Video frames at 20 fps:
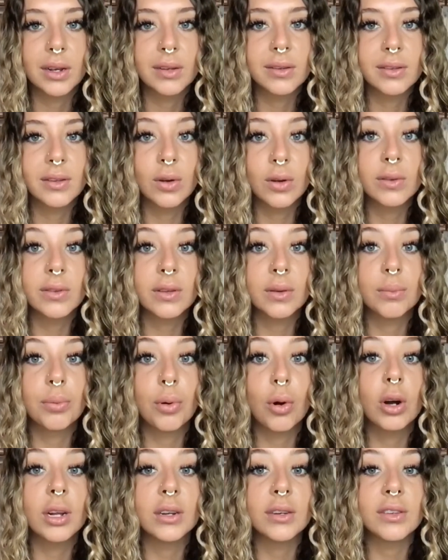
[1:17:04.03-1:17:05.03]
So it's
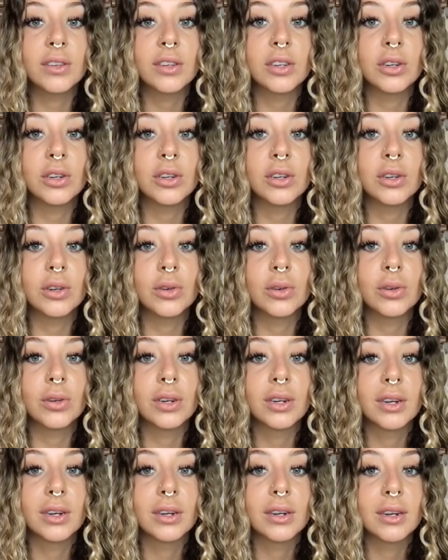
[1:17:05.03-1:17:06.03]
important to
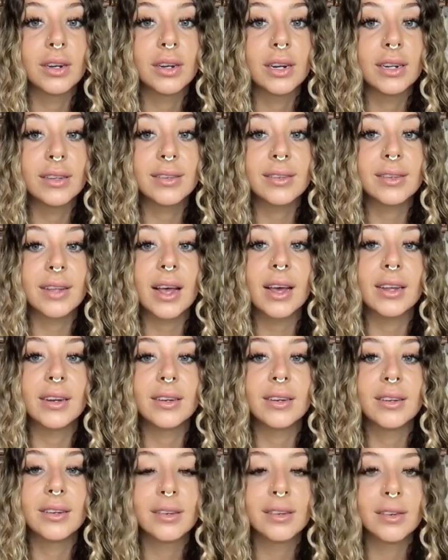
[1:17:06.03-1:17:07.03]

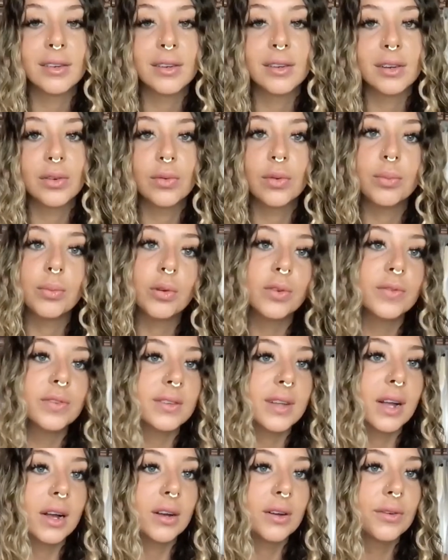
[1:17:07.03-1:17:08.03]
instead remove
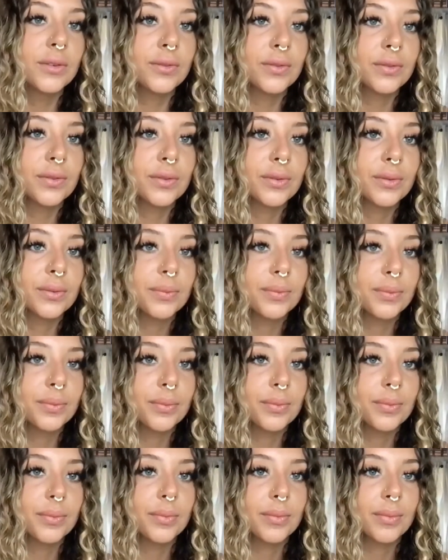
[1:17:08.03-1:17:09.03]
self,
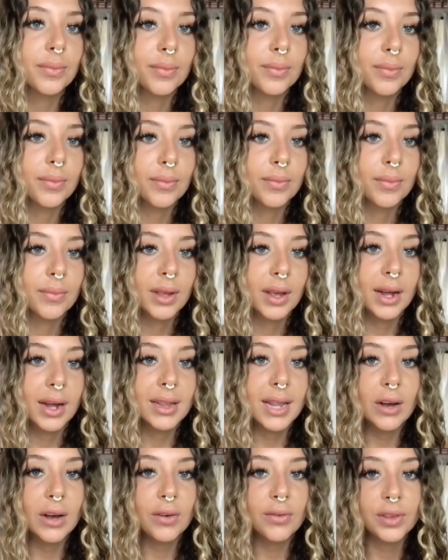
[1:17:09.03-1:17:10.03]

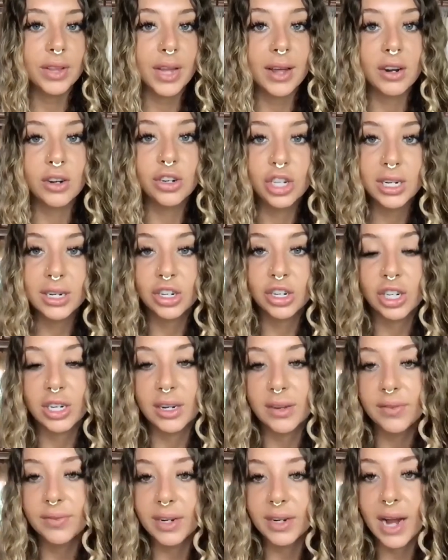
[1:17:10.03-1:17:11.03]
allow for the energy to
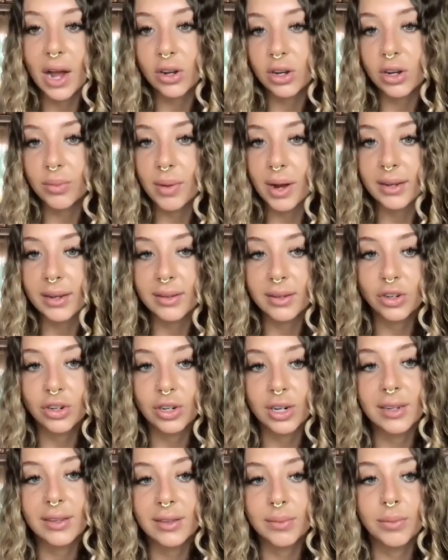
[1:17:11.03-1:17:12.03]
shift and alchemize and
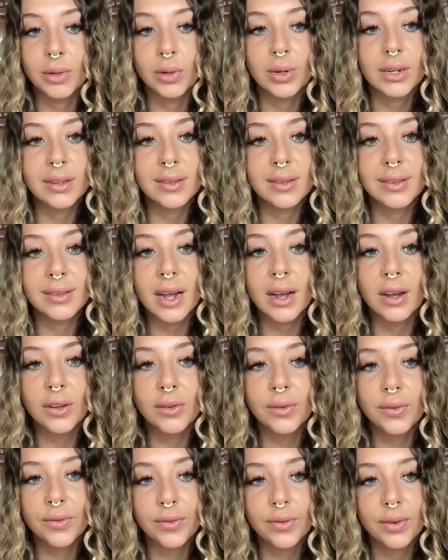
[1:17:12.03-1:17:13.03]
transmute
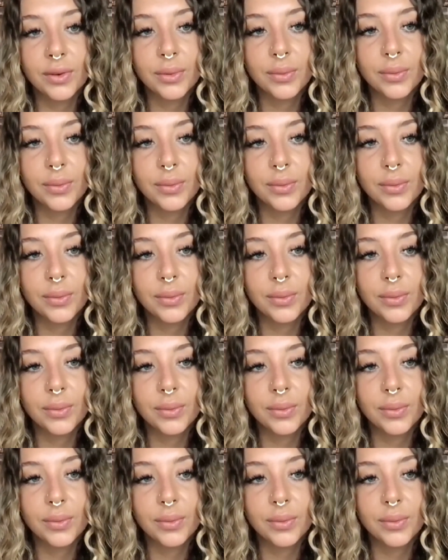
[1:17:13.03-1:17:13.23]
itself,